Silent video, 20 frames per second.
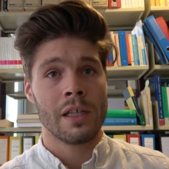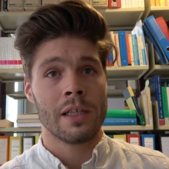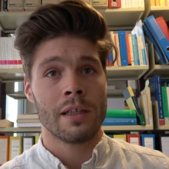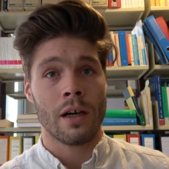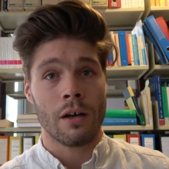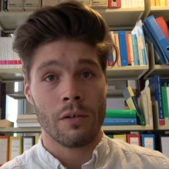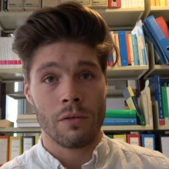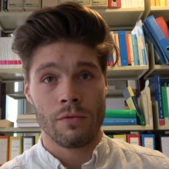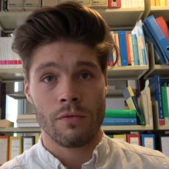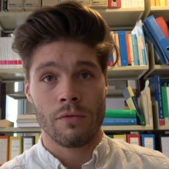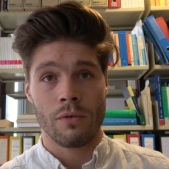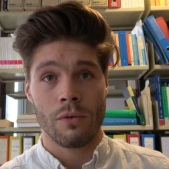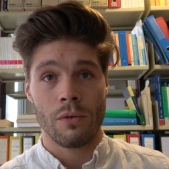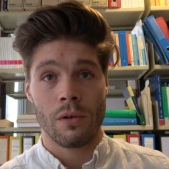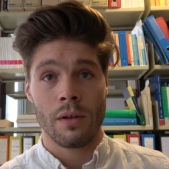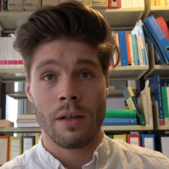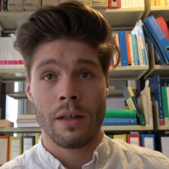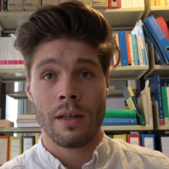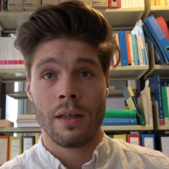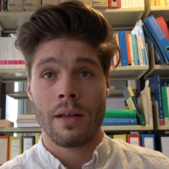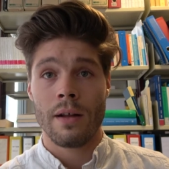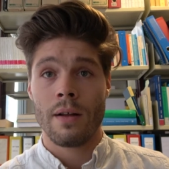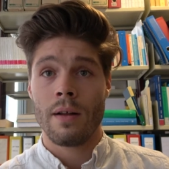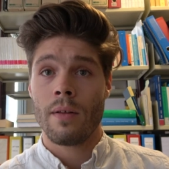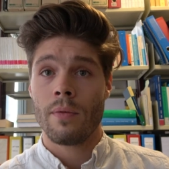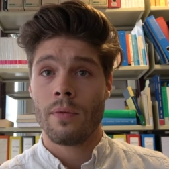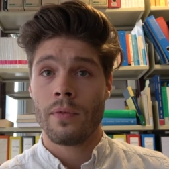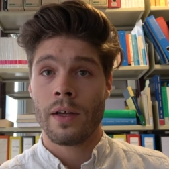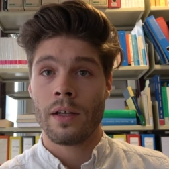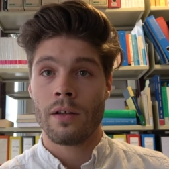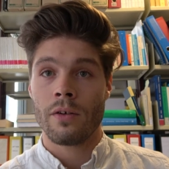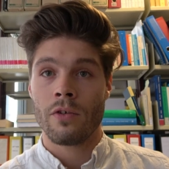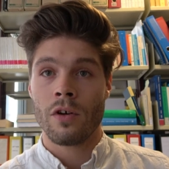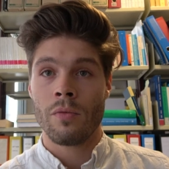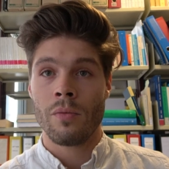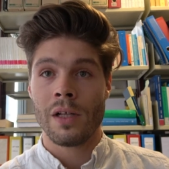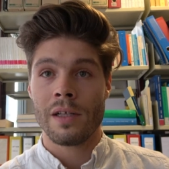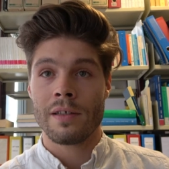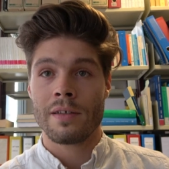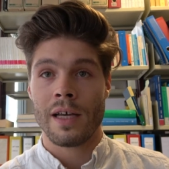doubtful, then
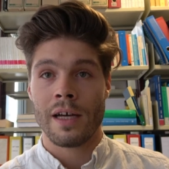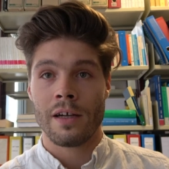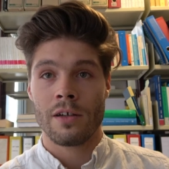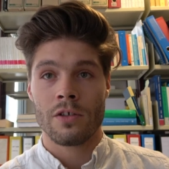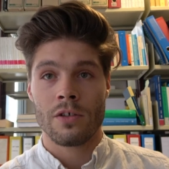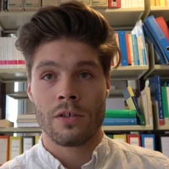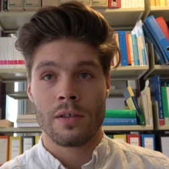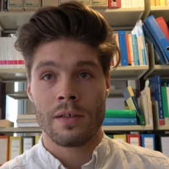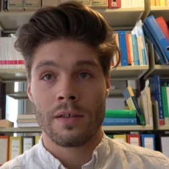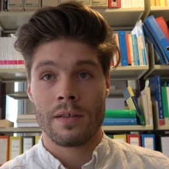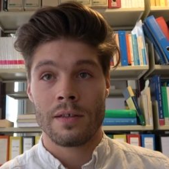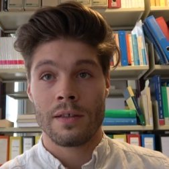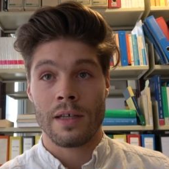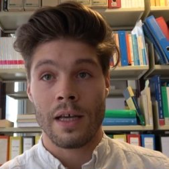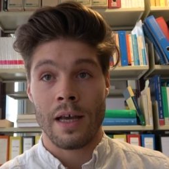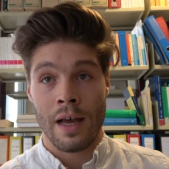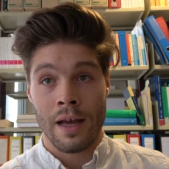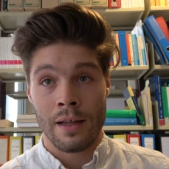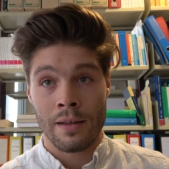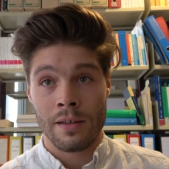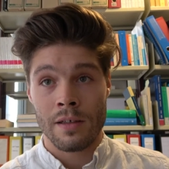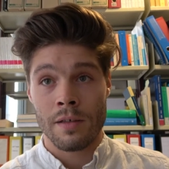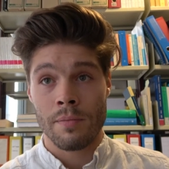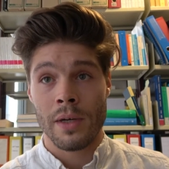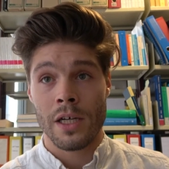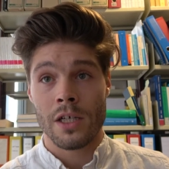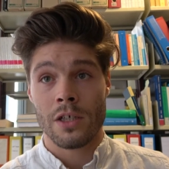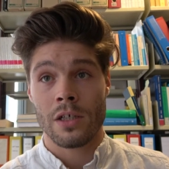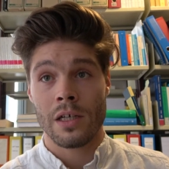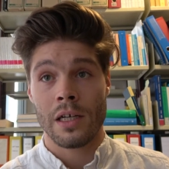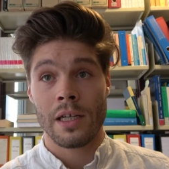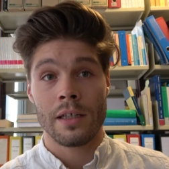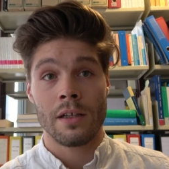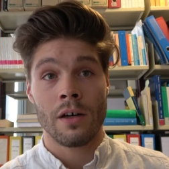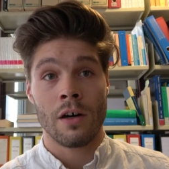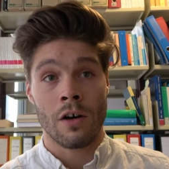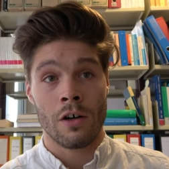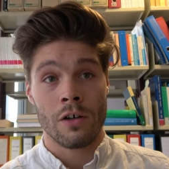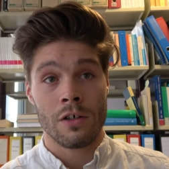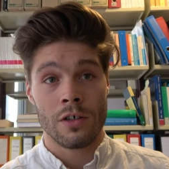criminal sanctions, and especially the
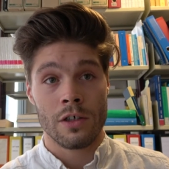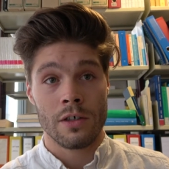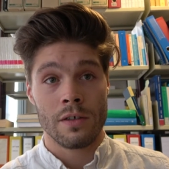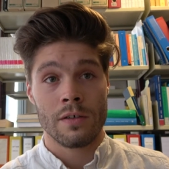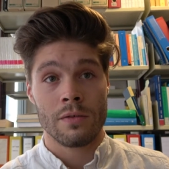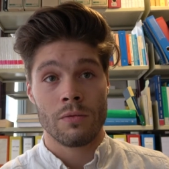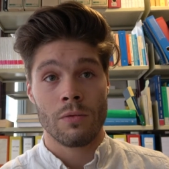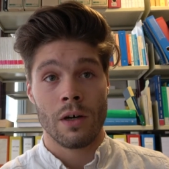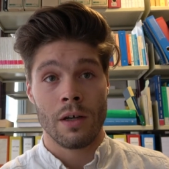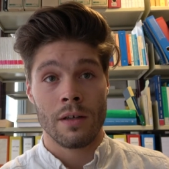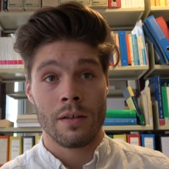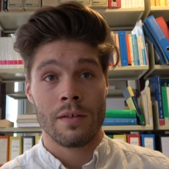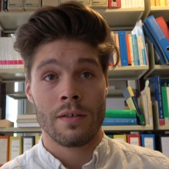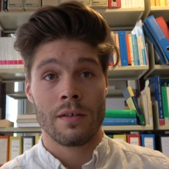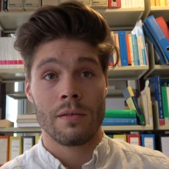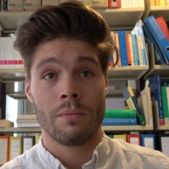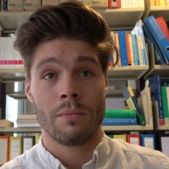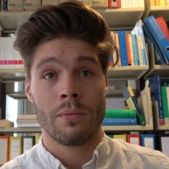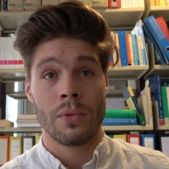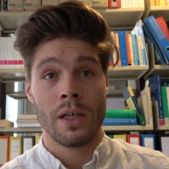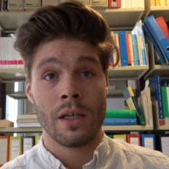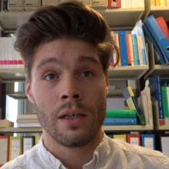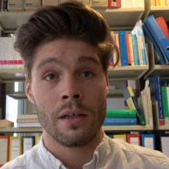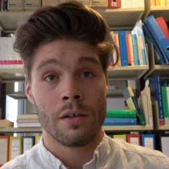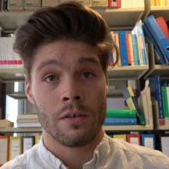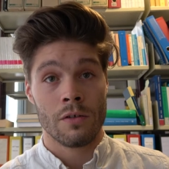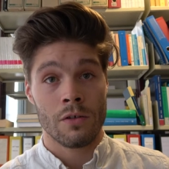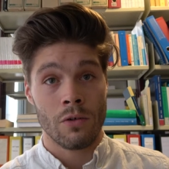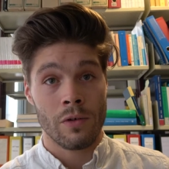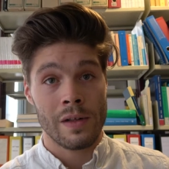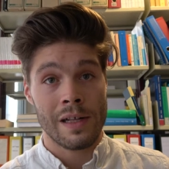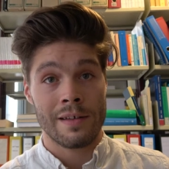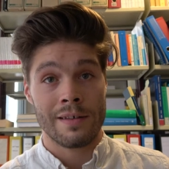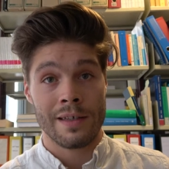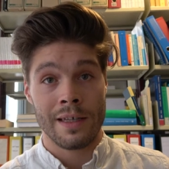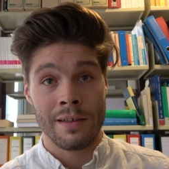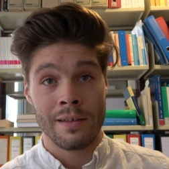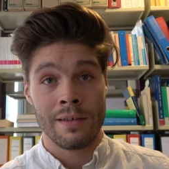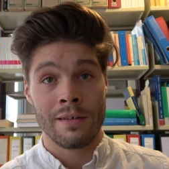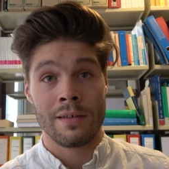harshest ones being custodial
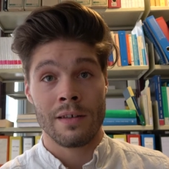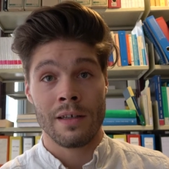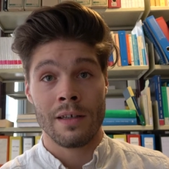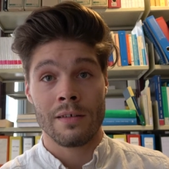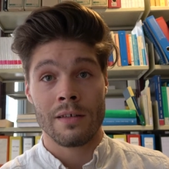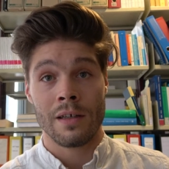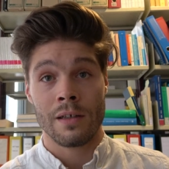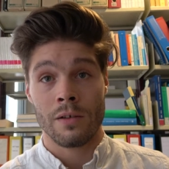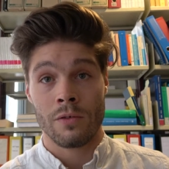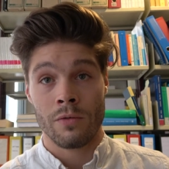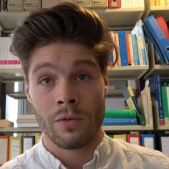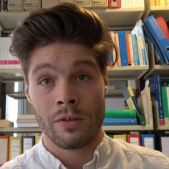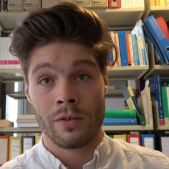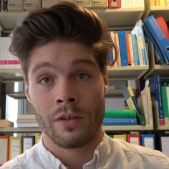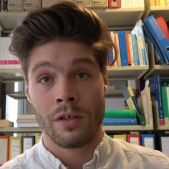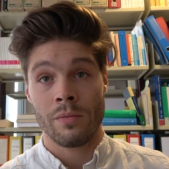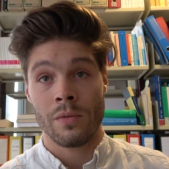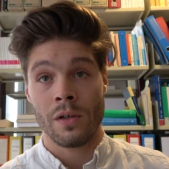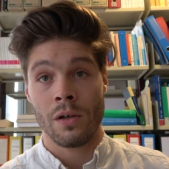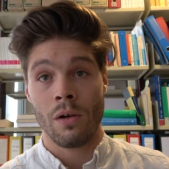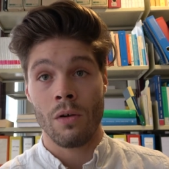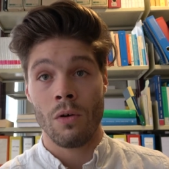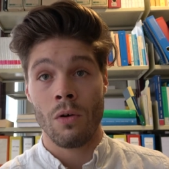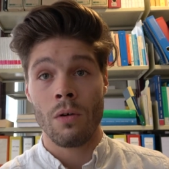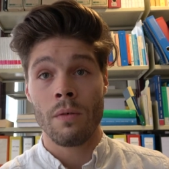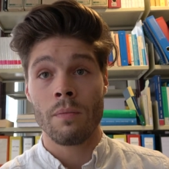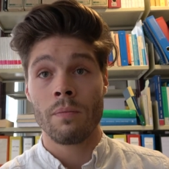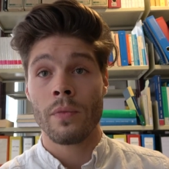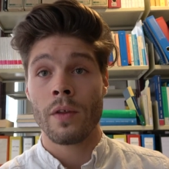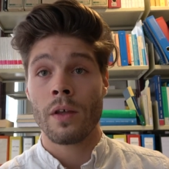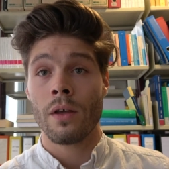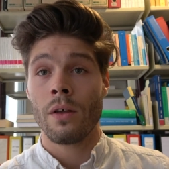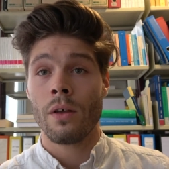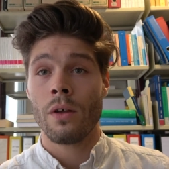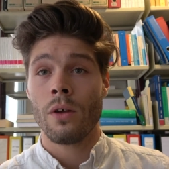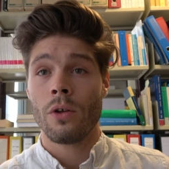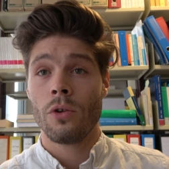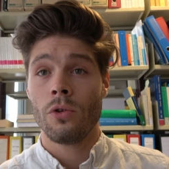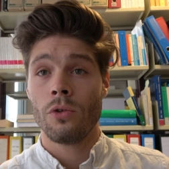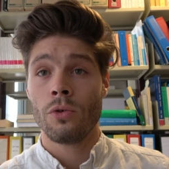sentences under Swiss criminal law,
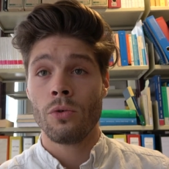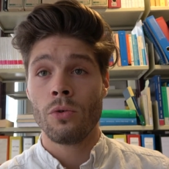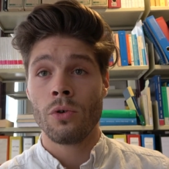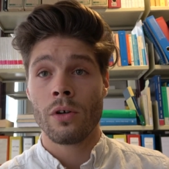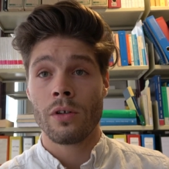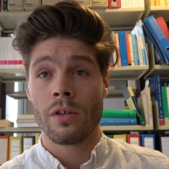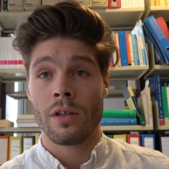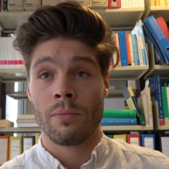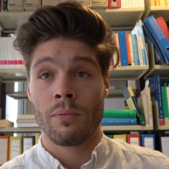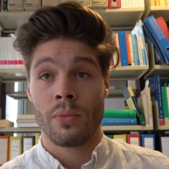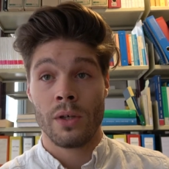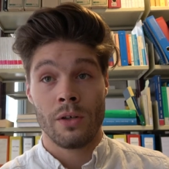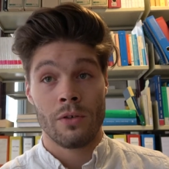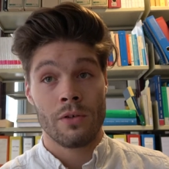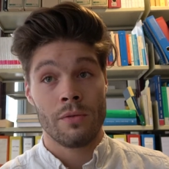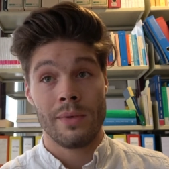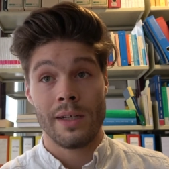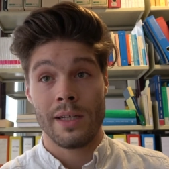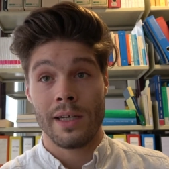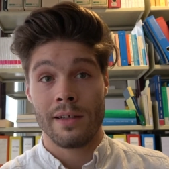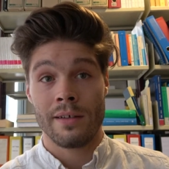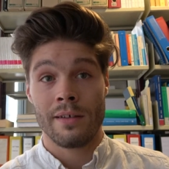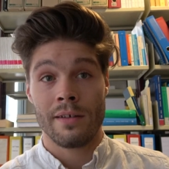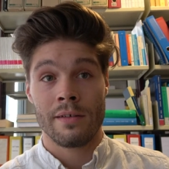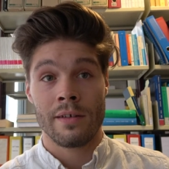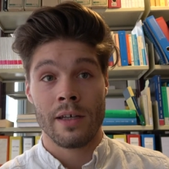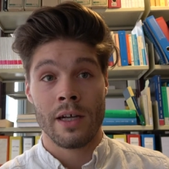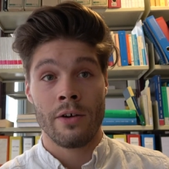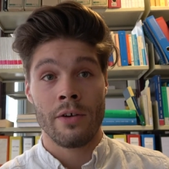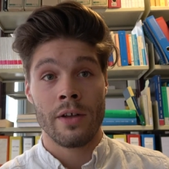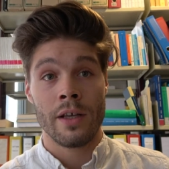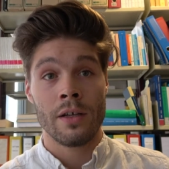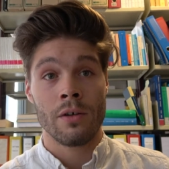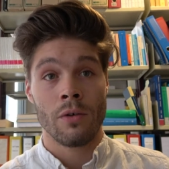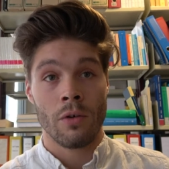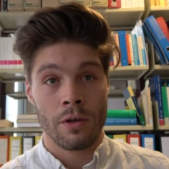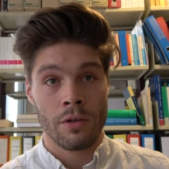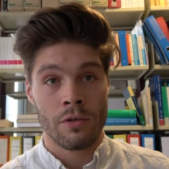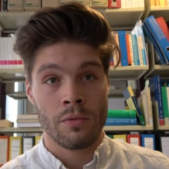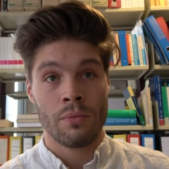do not appear to be necessary in
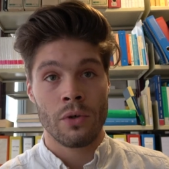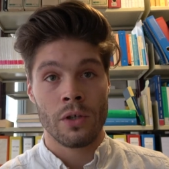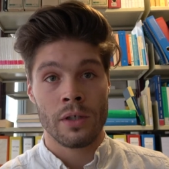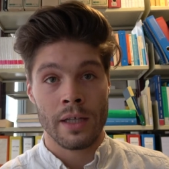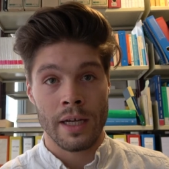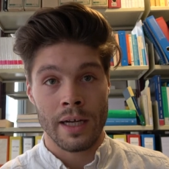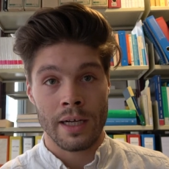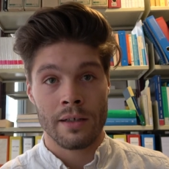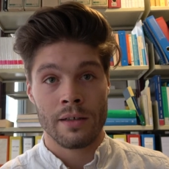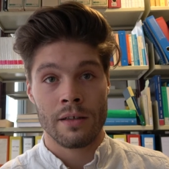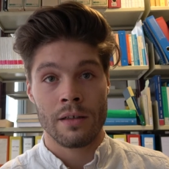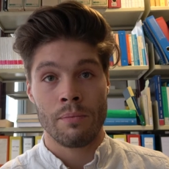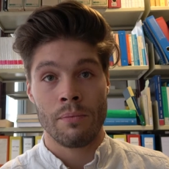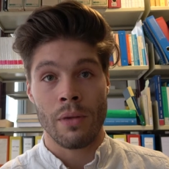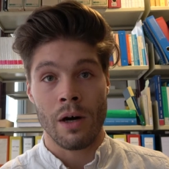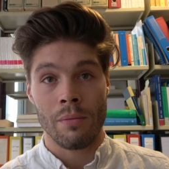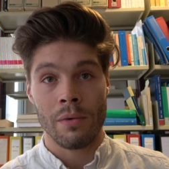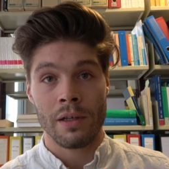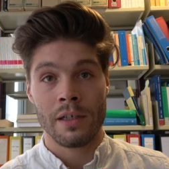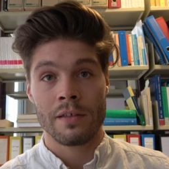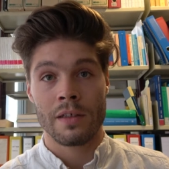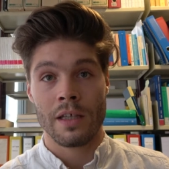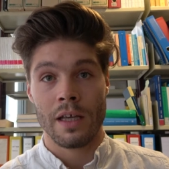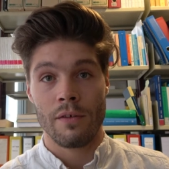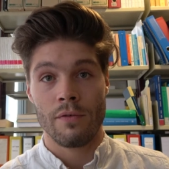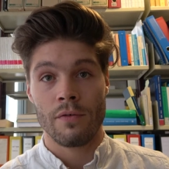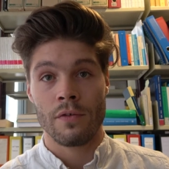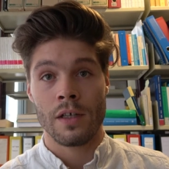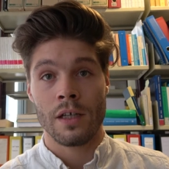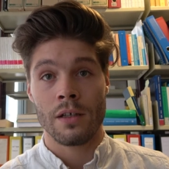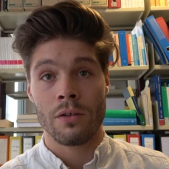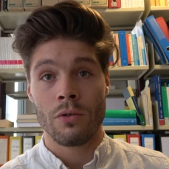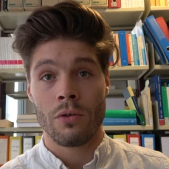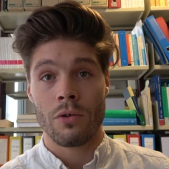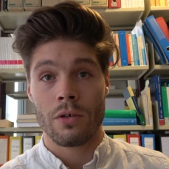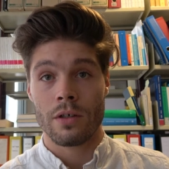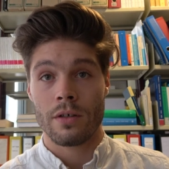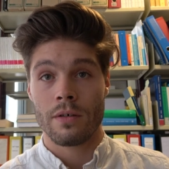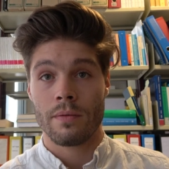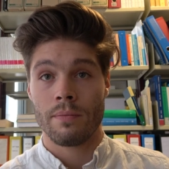order to protect the public safety and
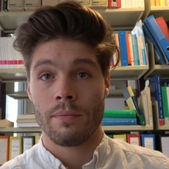order.